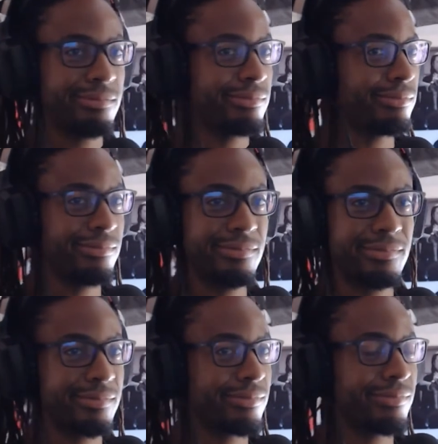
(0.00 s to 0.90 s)
there's
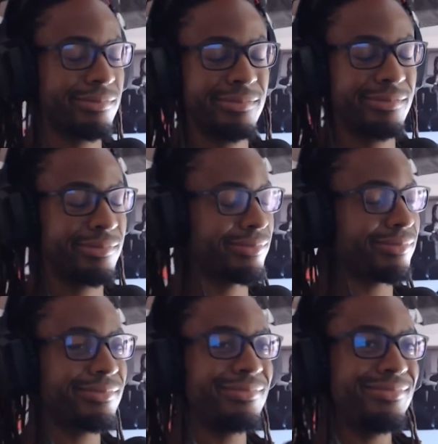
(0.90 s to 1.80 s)
nothing that's too
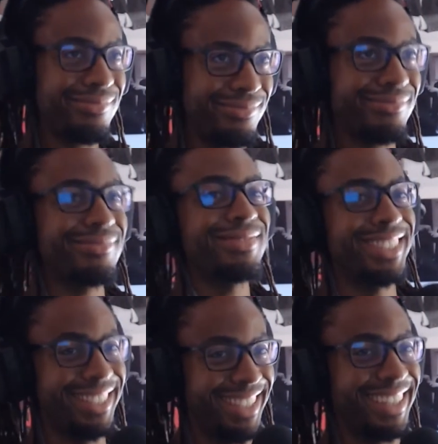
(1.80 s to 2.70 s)
intense for me as far
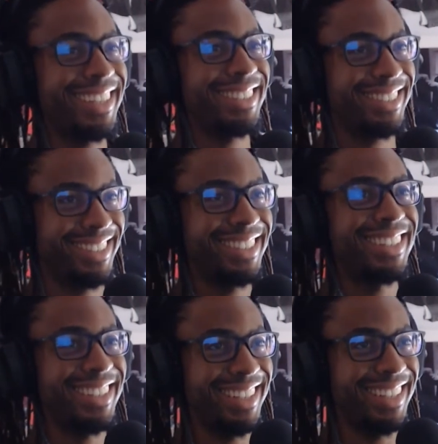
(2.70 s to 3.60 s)
as the metal goes. Like